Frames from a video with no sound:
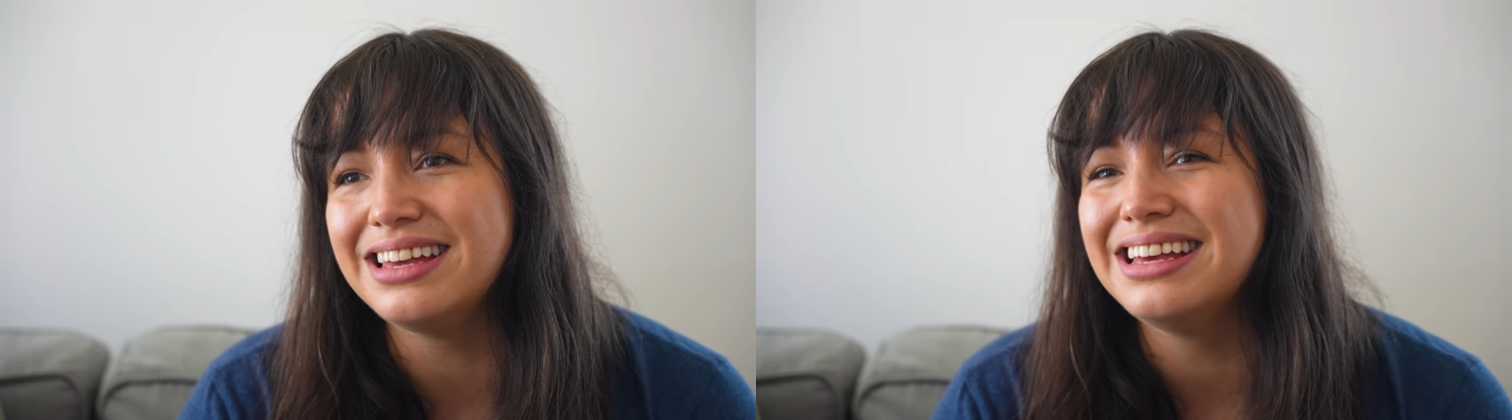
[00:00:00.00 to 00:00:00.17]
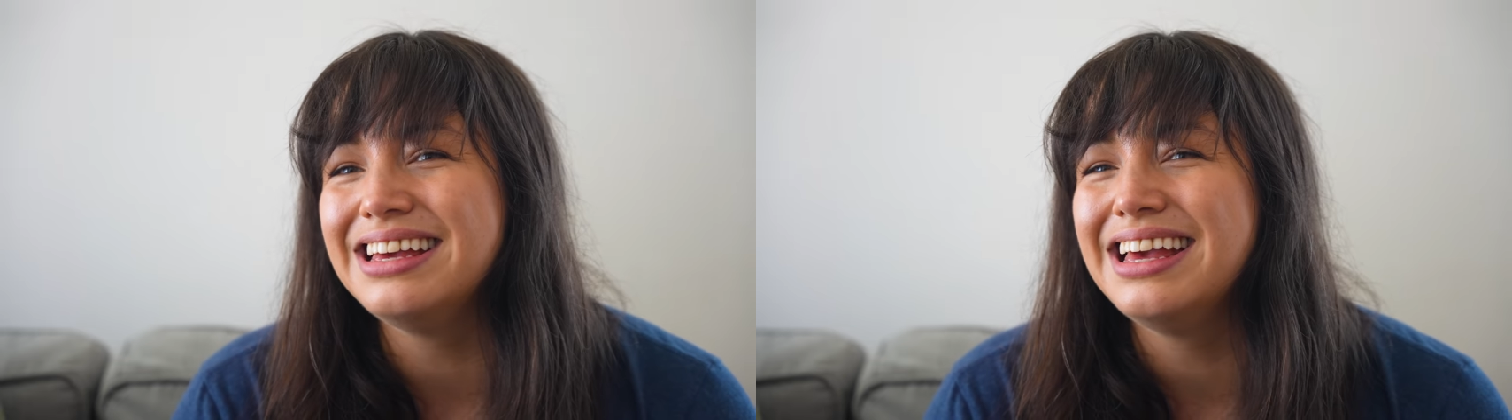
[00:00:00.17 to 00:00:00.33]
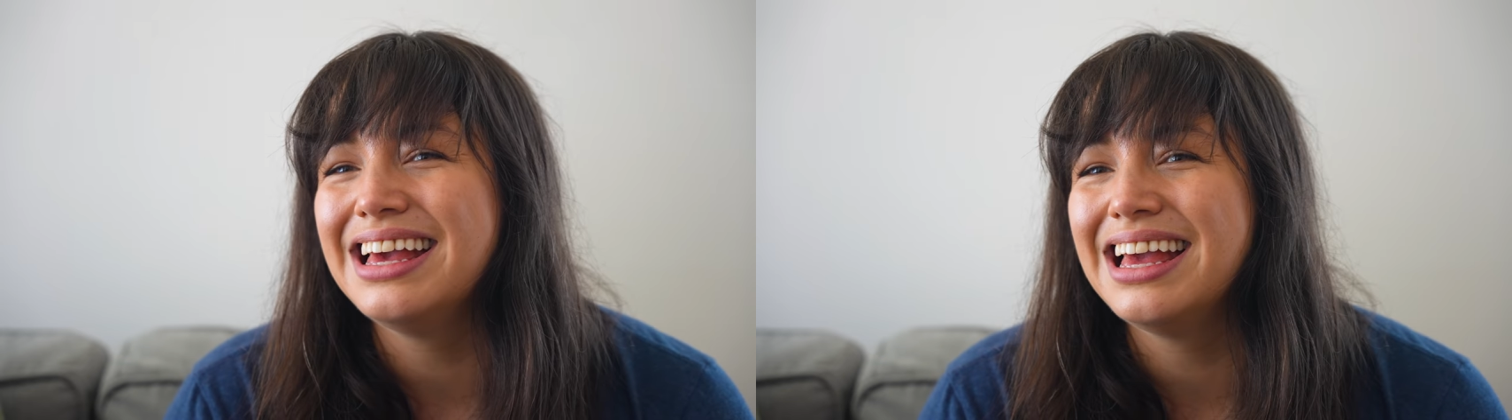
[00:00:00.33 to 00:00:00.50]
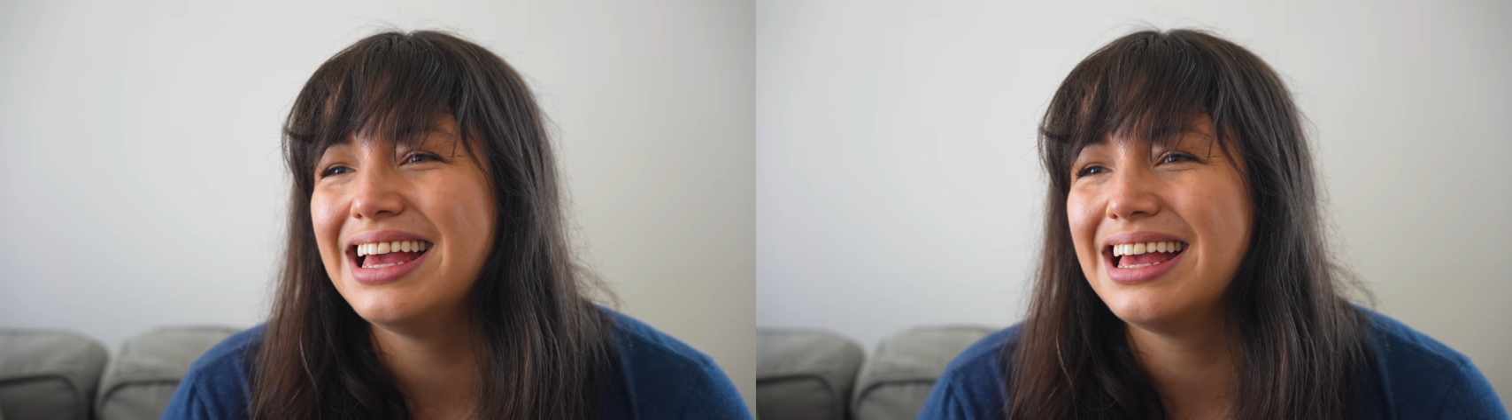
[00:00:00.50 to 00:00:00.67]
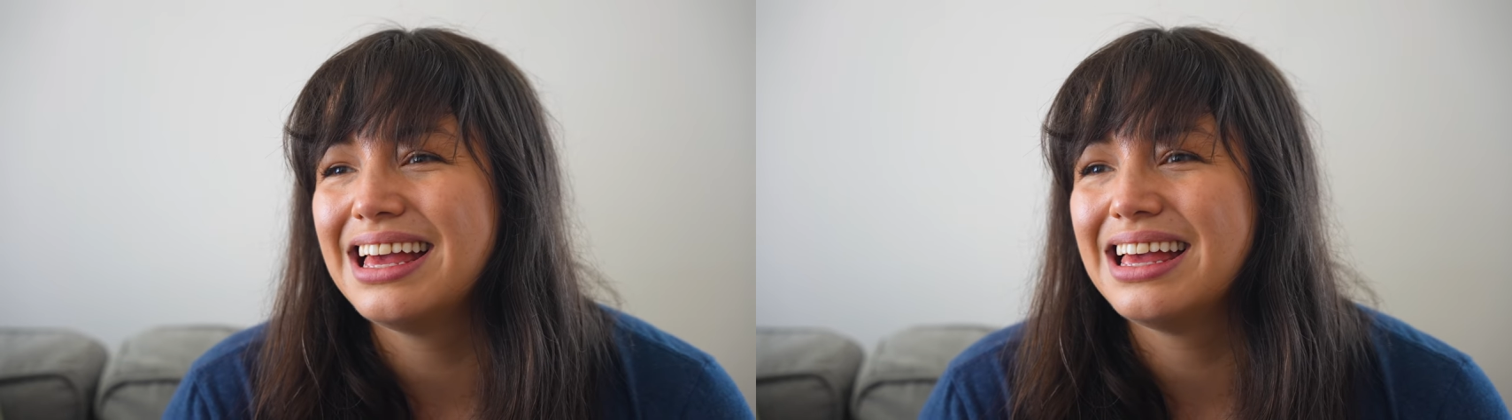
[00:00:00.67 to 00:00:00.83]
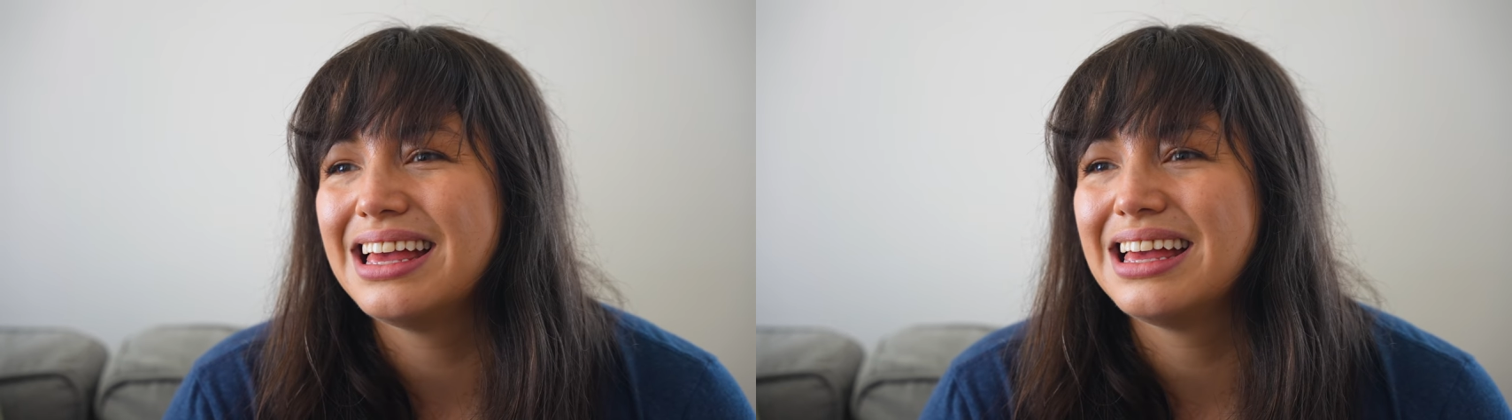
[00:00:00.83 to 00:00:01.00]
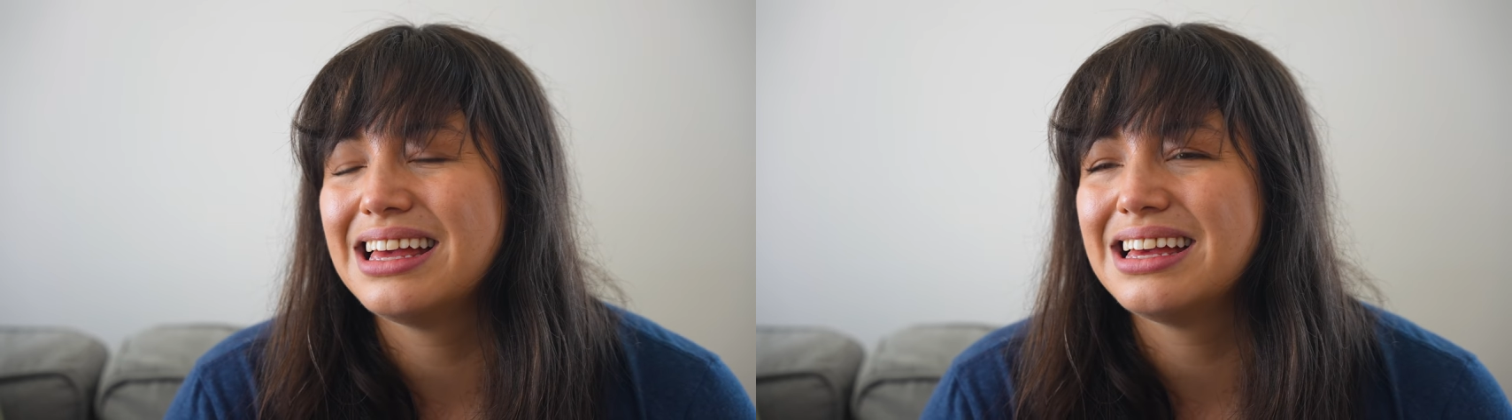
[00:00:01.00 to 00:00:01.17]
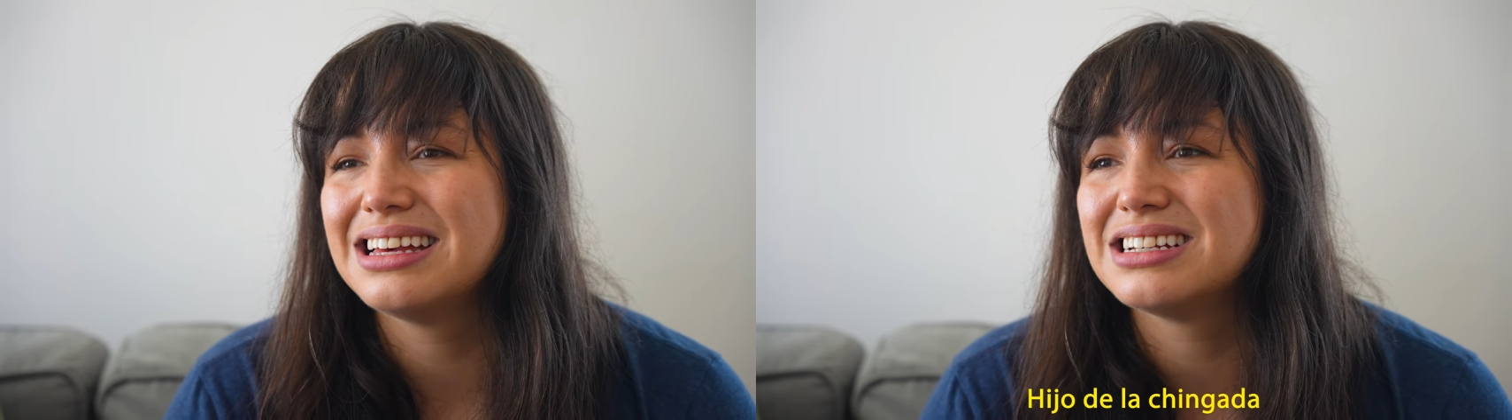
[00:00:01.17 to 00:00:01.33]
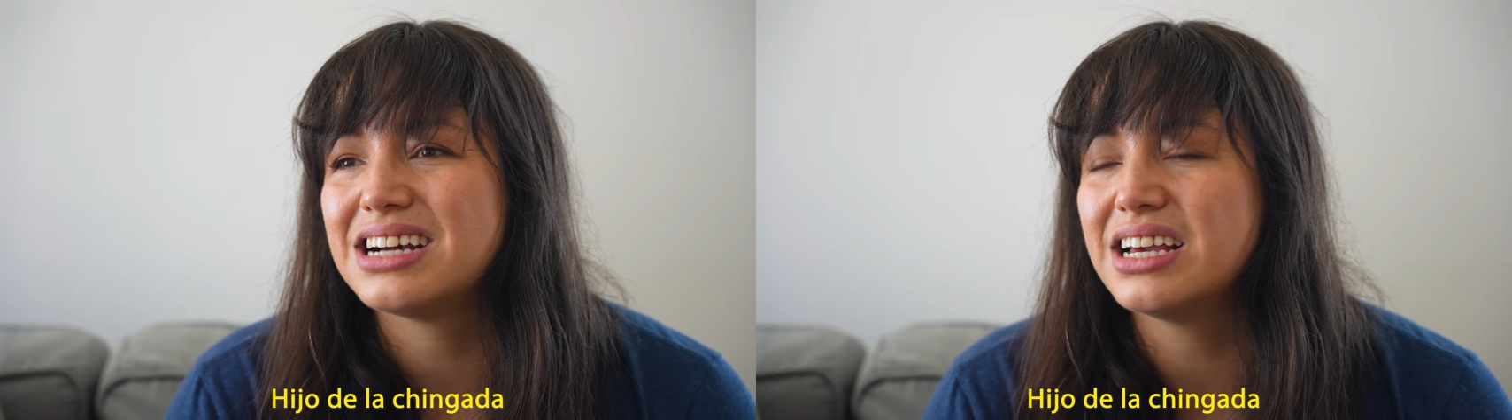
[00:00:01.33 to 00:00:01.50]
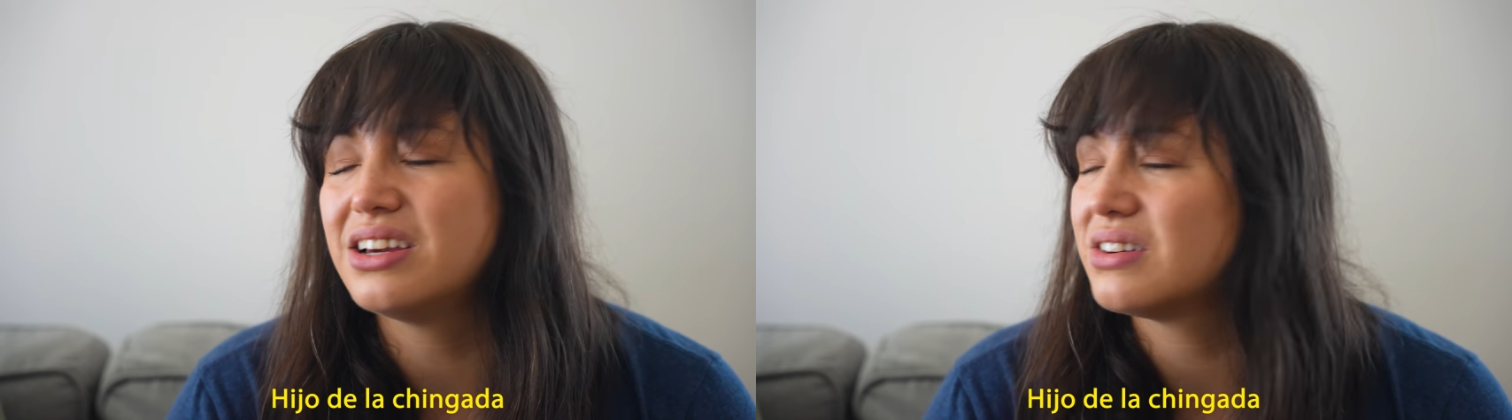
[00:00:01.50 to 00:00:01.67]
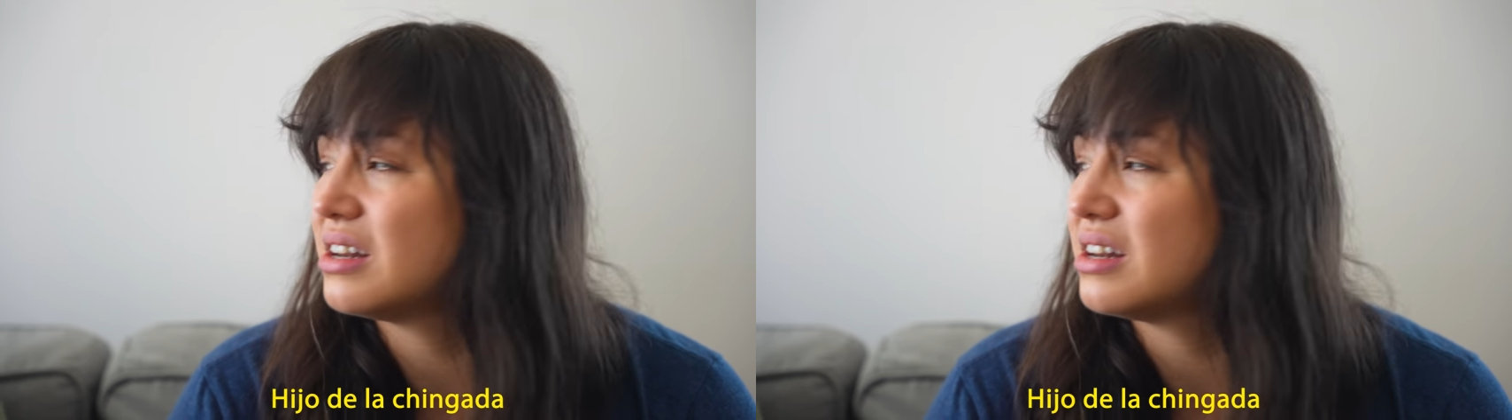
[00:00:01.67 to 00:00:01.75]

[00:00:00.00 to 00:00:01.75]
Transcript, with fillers: It's, it's, it's Shloovel. I